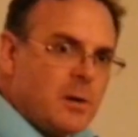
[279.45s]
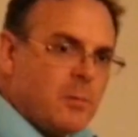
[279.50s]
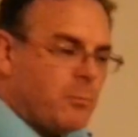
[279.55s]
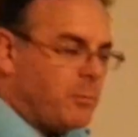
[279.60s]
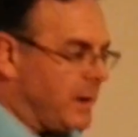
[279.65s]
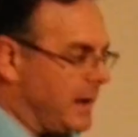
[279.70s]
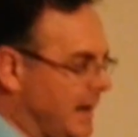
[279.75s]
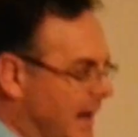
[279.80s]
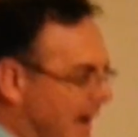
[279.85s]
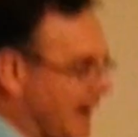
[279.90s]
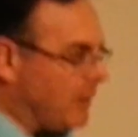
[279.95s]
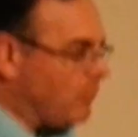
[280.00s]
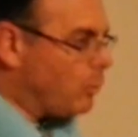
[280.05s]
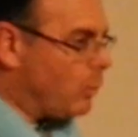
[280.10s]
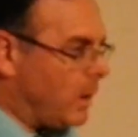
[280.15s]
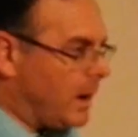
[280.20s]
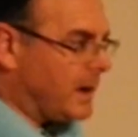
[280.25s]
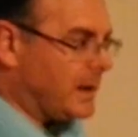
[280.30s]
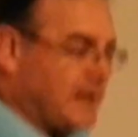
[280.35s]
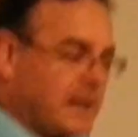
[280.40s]
but I
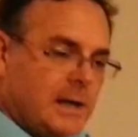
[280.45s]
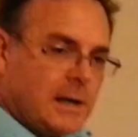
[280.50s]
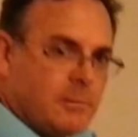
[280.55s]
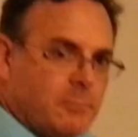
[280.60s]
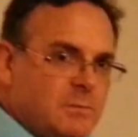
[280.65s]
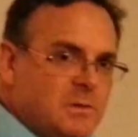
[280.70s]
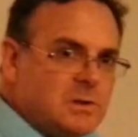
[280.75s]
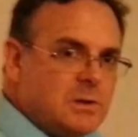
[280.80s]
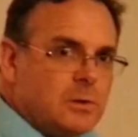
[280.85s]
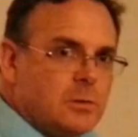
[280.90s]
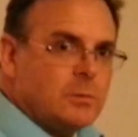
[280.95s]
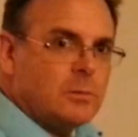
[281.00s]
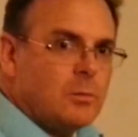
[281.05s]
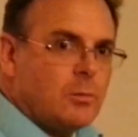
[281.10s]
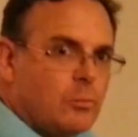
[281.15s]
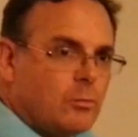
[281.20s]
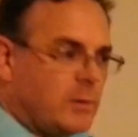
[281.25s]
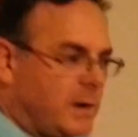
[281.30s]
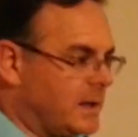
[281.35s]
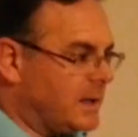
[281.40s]
want him to
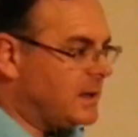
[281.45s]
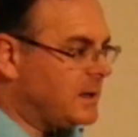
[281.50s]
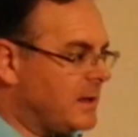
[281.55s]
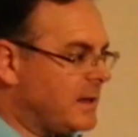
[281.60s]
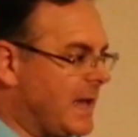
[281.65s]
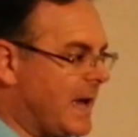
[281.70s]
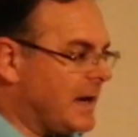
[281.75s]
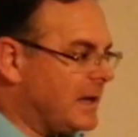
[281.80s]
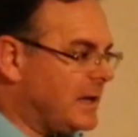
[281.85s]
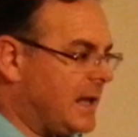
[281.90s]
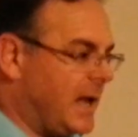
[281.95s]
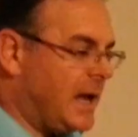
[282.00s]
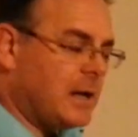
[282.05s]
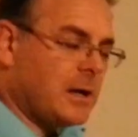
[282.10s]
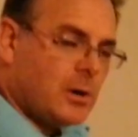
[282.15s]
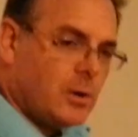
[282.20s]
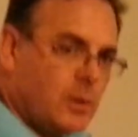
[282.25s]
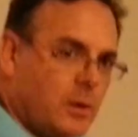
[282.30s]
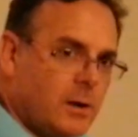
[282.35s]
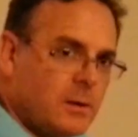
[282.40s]
run into that cane
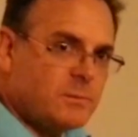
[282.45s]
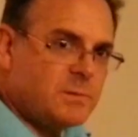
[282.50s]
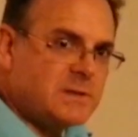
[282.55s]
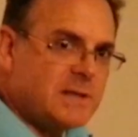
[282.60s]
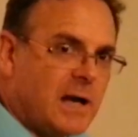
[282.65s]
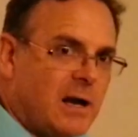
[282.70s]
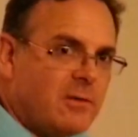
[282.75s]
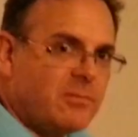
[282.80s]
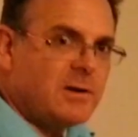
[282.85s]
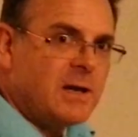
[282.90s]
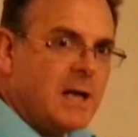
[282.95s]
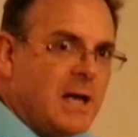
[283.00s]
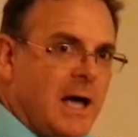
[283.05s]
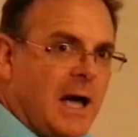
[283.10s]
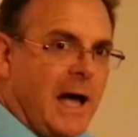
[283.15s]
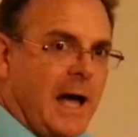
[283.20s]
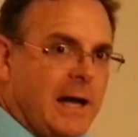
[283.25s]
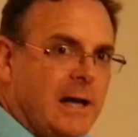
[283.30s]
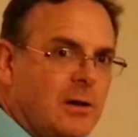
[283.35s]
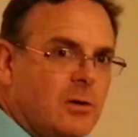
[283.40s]
and hurt himself.
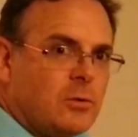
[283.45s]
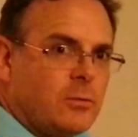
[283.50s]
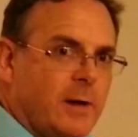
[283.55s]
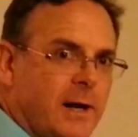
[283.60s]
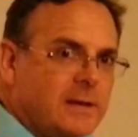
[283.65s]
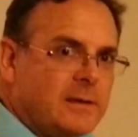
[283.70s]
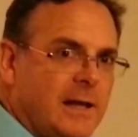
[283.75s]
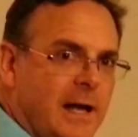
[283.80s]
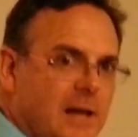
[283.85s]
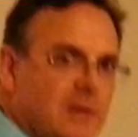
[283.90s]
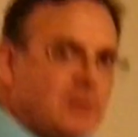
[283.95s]
I can direct that